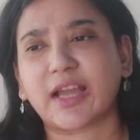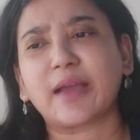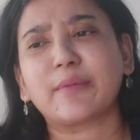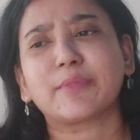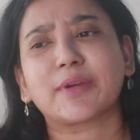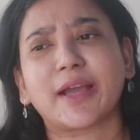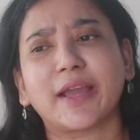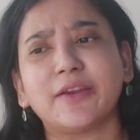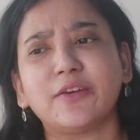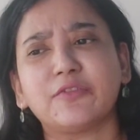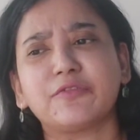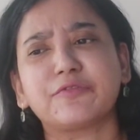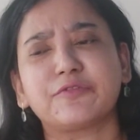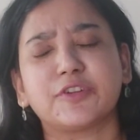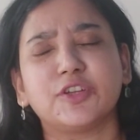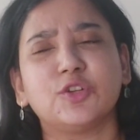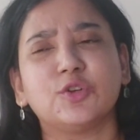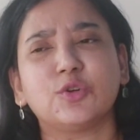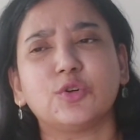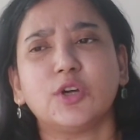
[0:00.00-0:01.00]
I'm kind of,
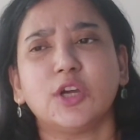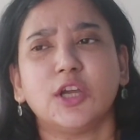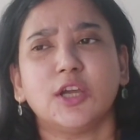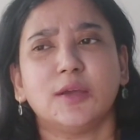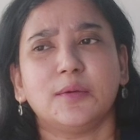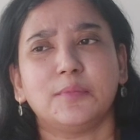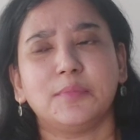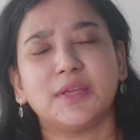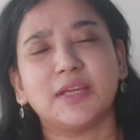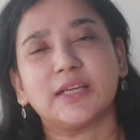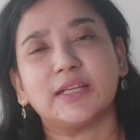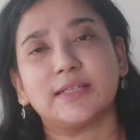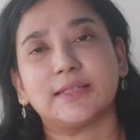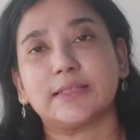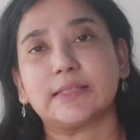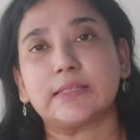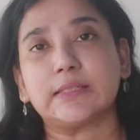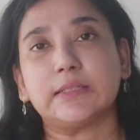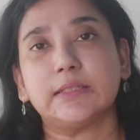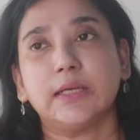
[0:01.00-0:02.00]
you know, being a
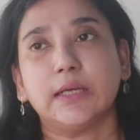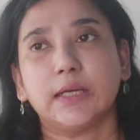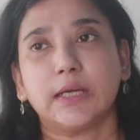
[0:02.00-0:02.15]
little